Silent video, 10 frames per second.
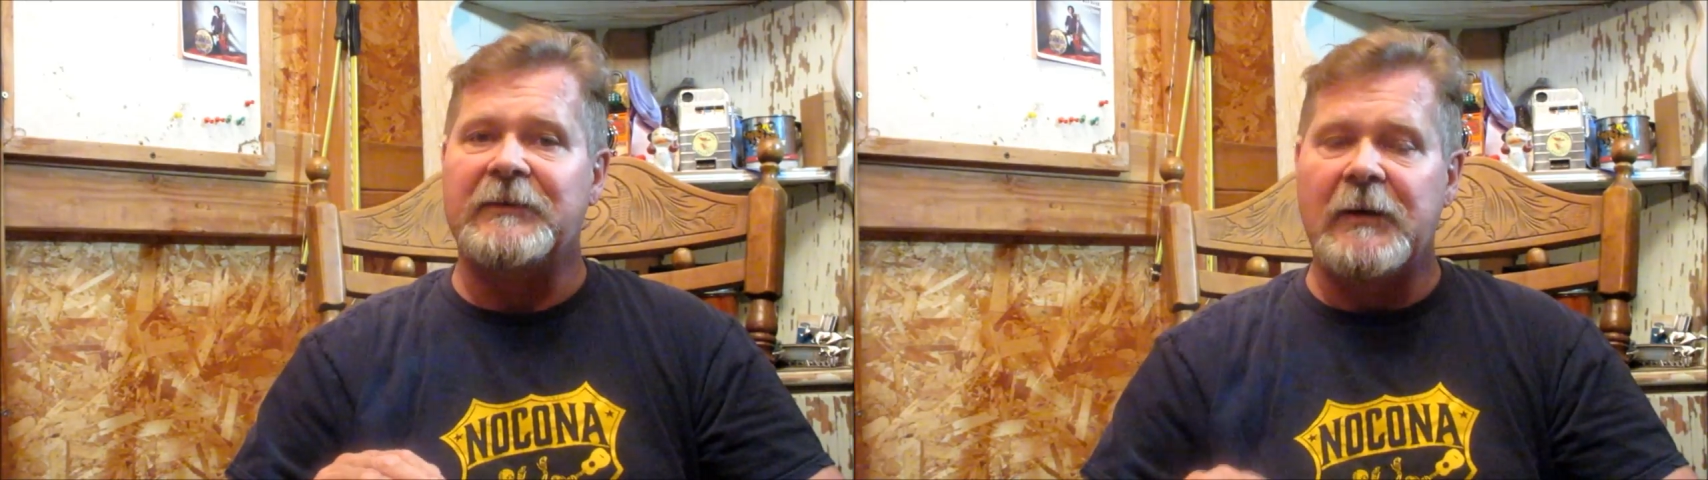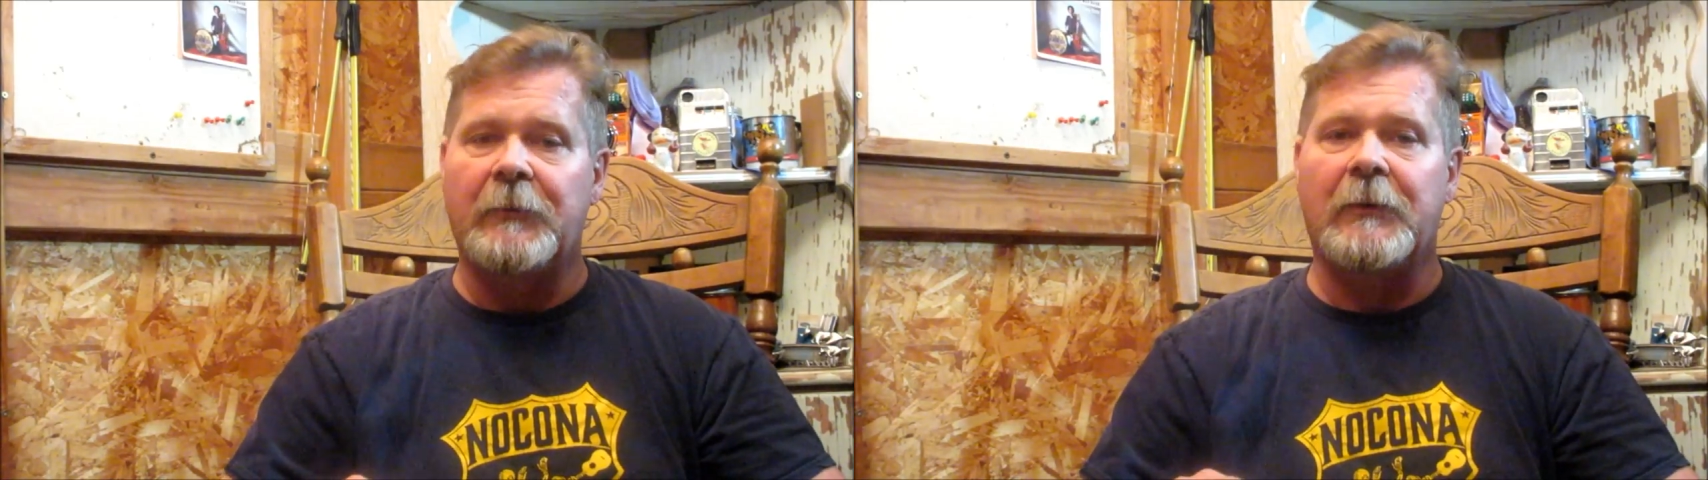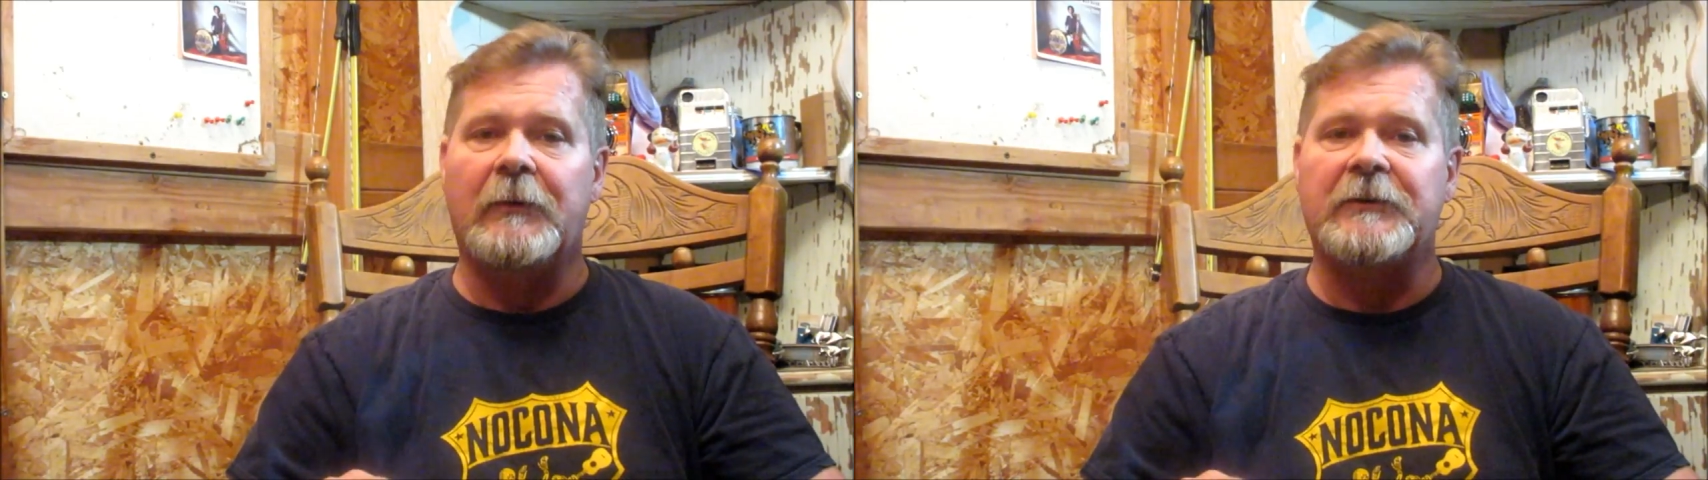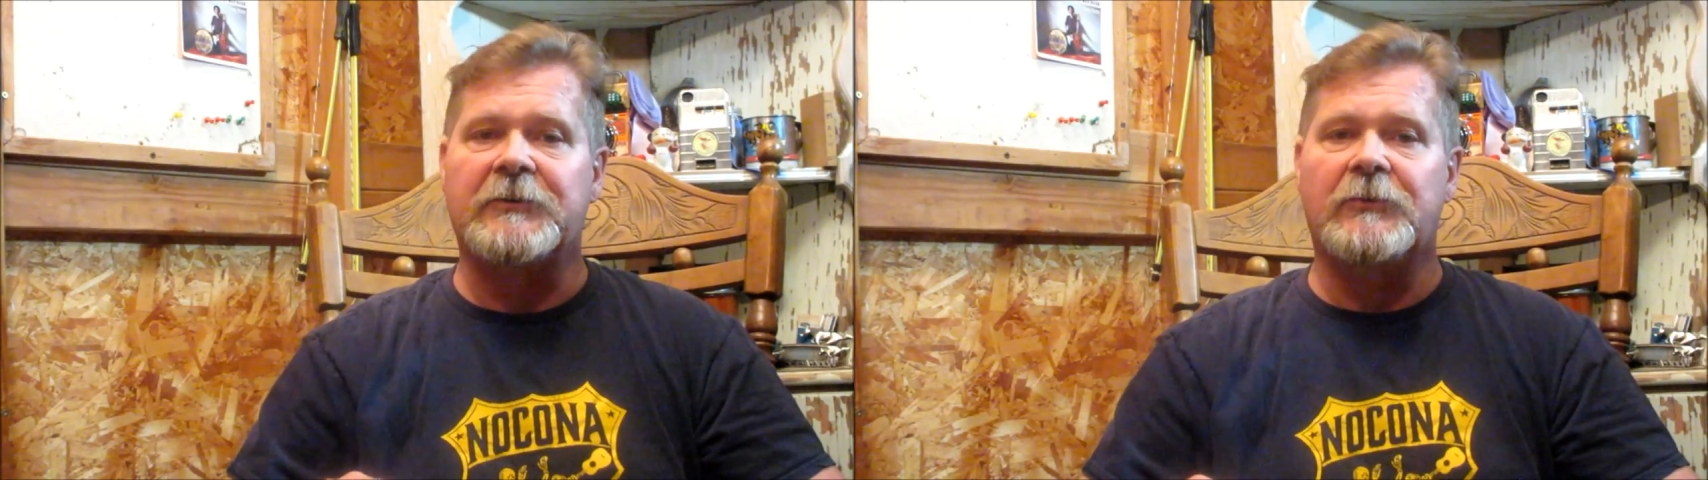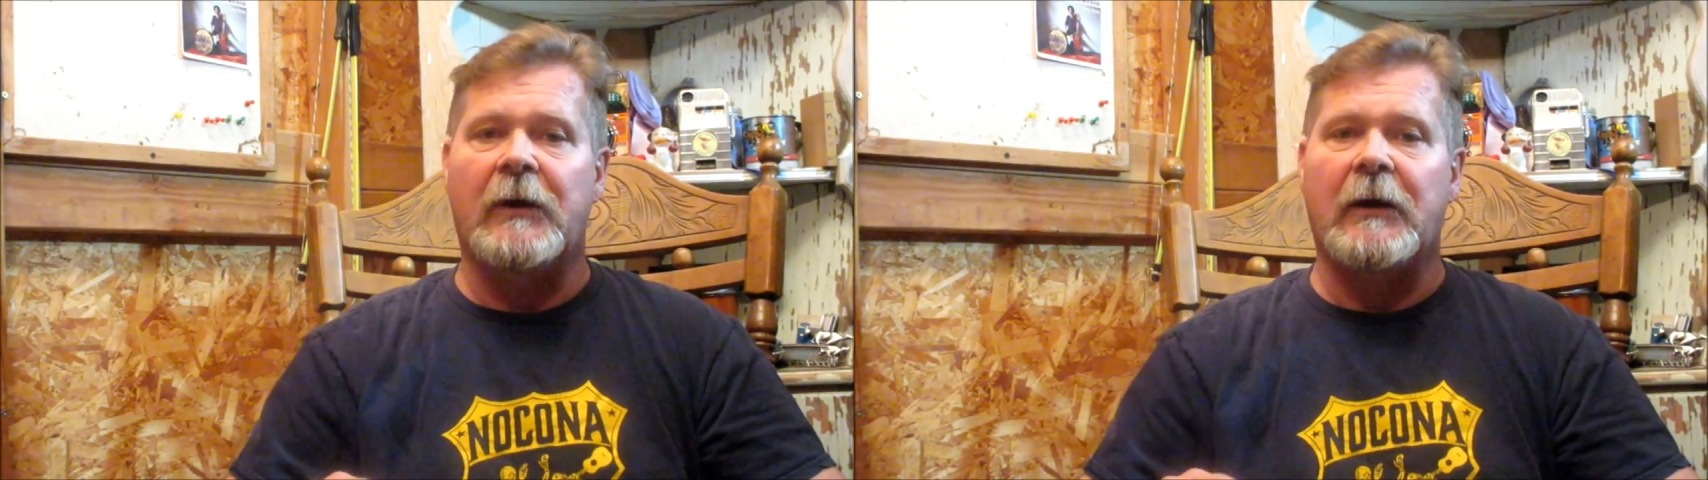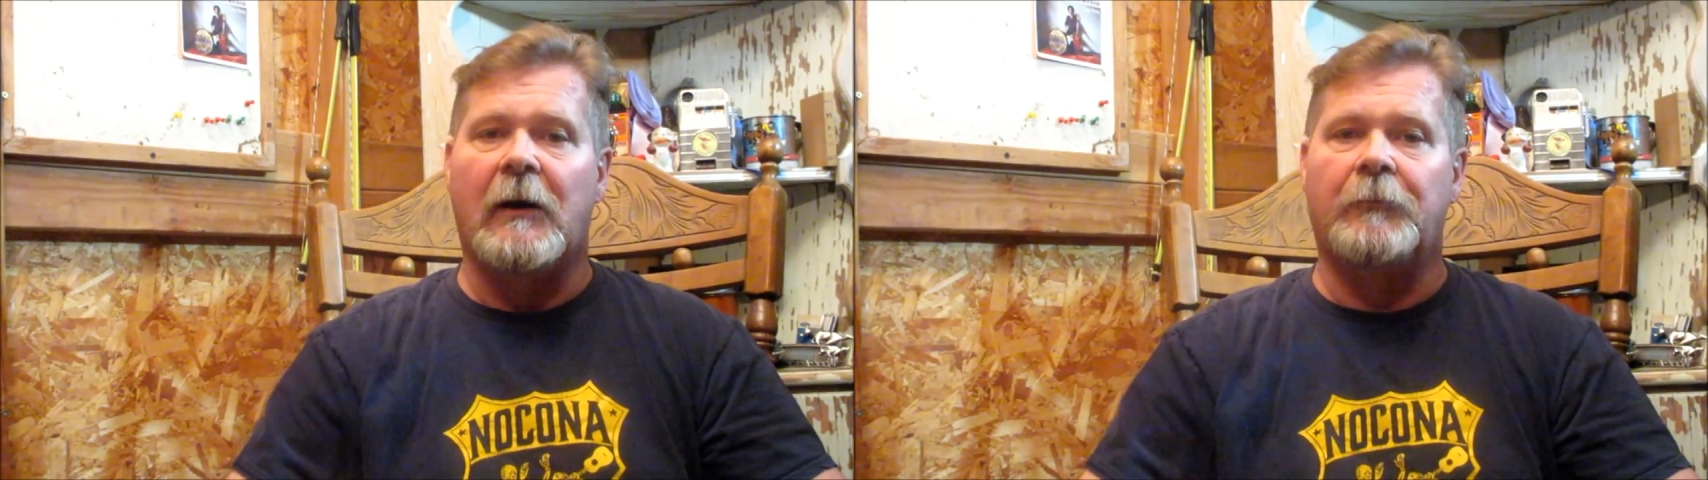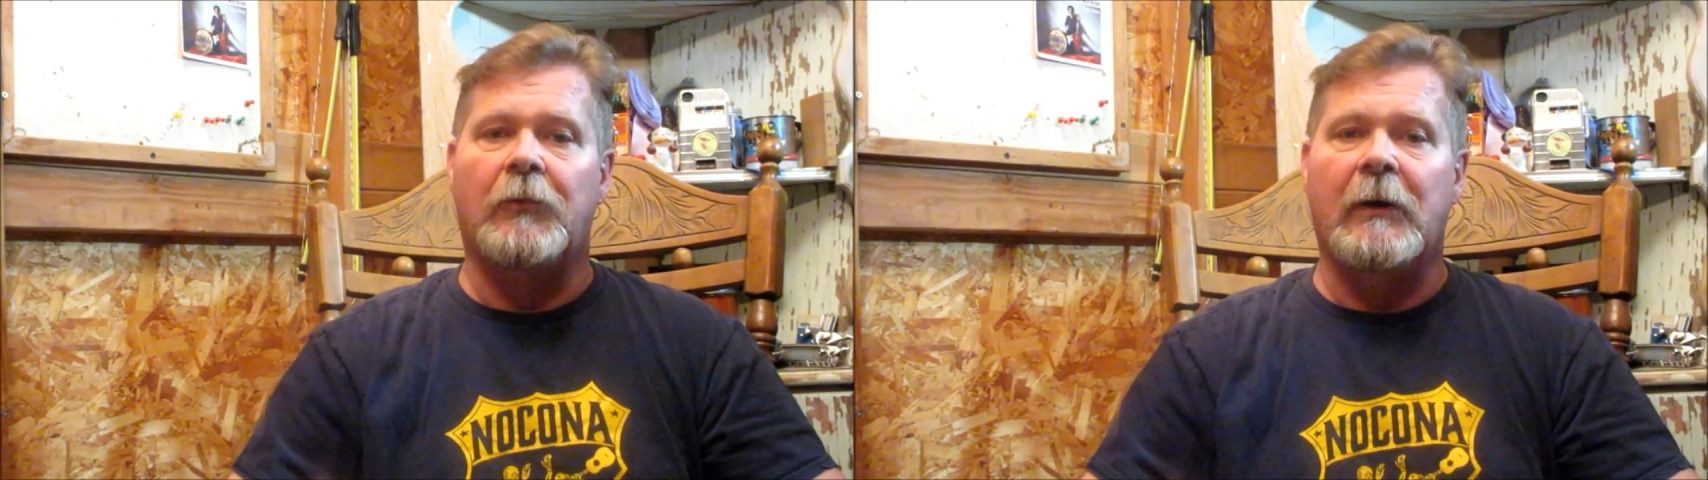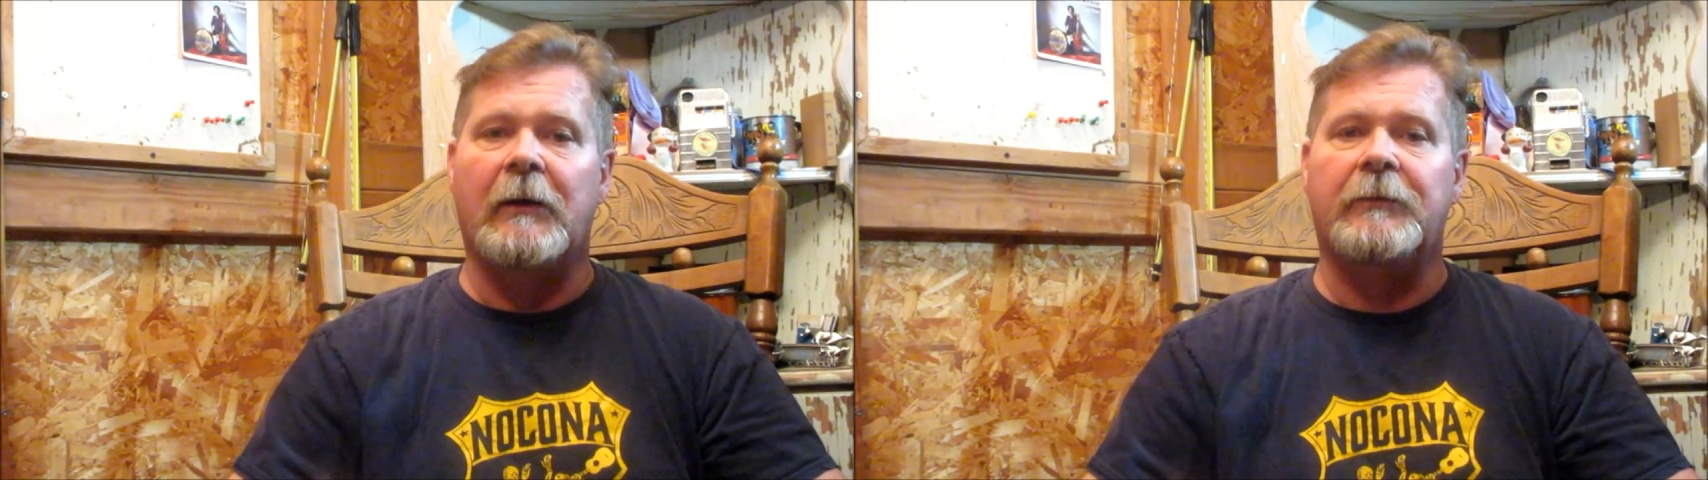typically string up
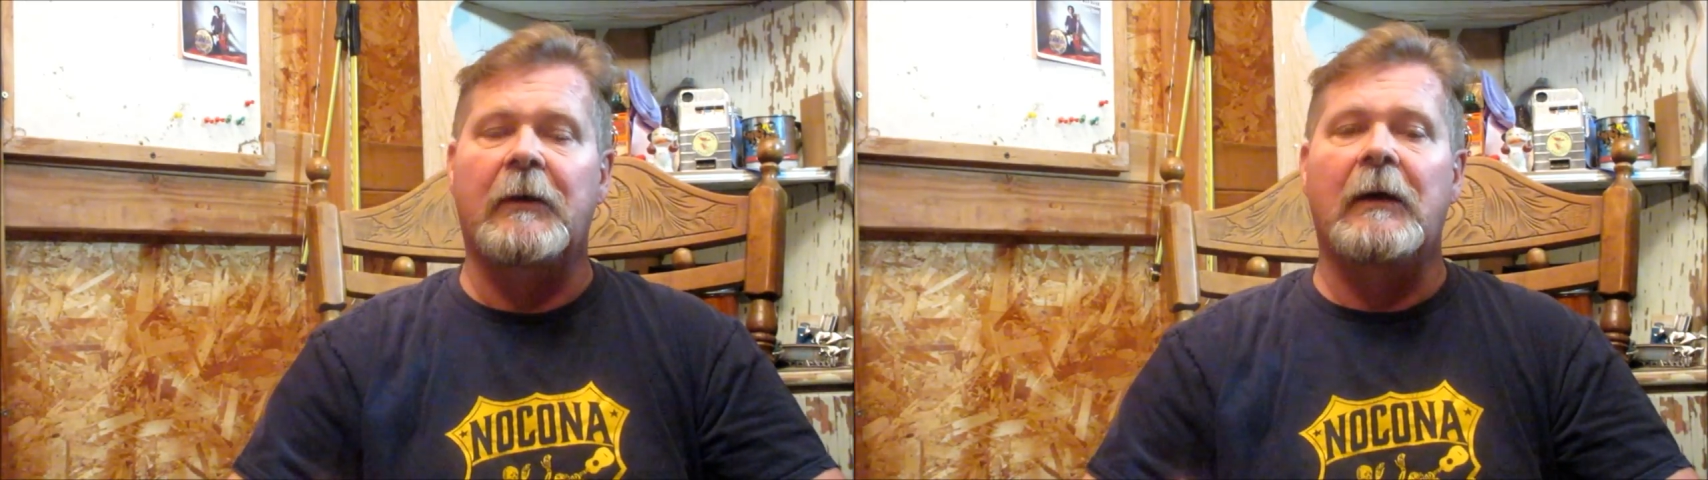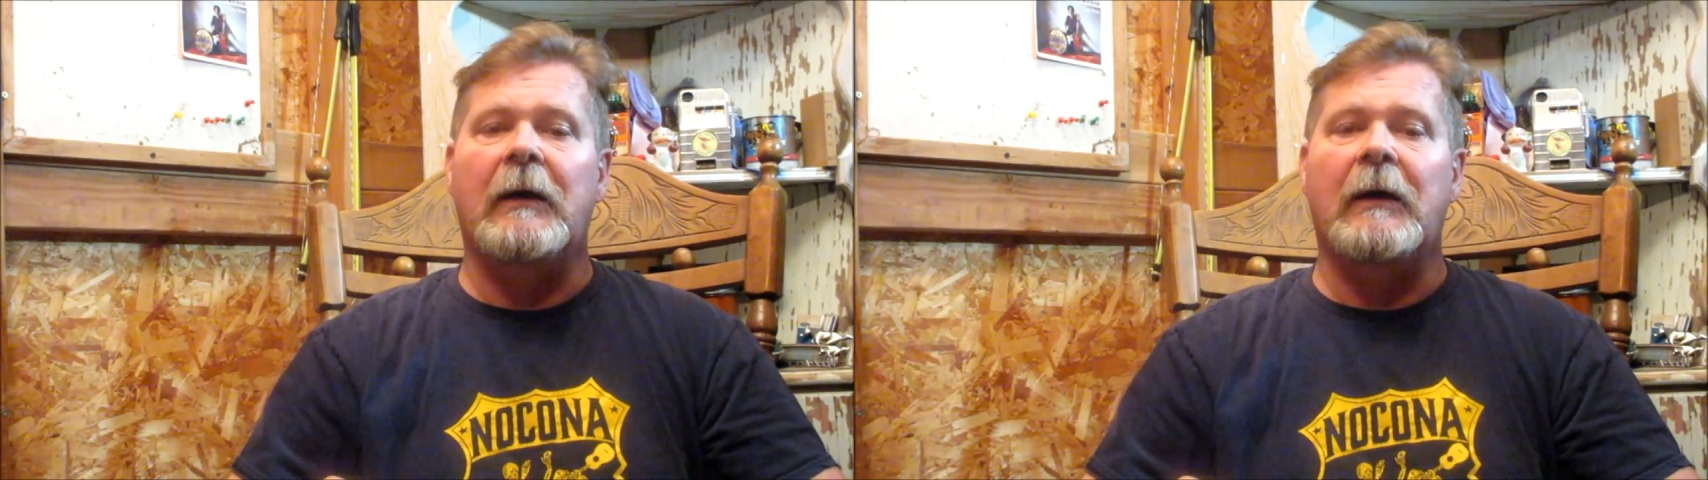with